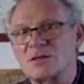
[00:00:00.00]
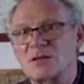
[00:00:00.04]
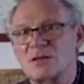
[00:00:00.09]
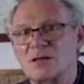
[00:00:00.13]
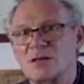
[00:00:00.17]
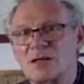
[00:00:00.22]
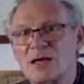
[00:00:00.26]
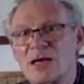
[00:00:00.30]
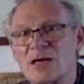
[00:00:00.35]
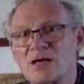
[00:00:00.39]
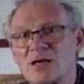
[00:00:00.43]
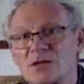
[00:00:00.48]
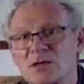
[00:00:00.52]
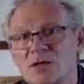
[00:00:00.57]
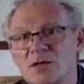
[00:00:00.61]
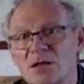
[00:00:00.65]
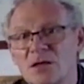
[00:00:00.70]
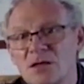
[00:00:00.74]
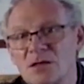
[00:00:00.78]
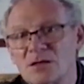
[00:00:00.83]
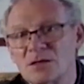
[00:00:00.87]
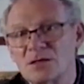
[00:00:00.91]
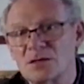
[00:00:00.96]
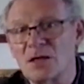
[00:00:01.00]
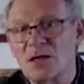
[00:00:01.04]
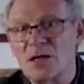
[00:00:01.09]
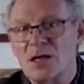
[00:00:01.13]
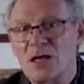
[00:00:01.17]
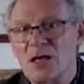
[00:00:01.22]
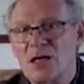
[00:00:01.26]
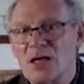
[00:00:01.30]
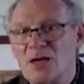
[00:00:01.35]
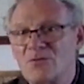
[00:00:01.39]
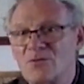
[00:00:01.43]
and it actually is,
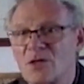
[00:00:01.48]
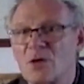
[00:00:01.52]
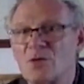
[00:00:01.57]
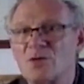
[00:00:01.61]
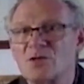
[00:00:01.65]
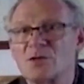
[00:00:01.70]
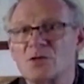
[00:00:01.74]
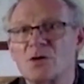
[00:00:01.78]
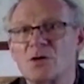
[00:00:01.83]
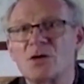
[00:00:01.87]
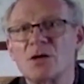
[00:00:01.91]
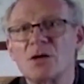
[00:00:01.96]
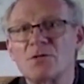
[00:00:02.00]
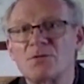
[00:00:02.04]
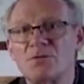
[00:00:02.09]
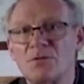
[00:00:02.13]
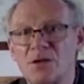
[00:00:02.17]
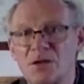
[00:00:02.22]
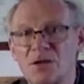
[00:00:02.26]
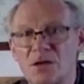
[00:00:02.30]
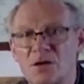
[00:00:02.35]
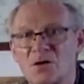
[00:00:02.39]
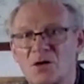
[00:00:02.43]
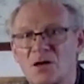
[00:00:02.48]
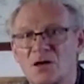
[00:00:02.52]
even though it's only a video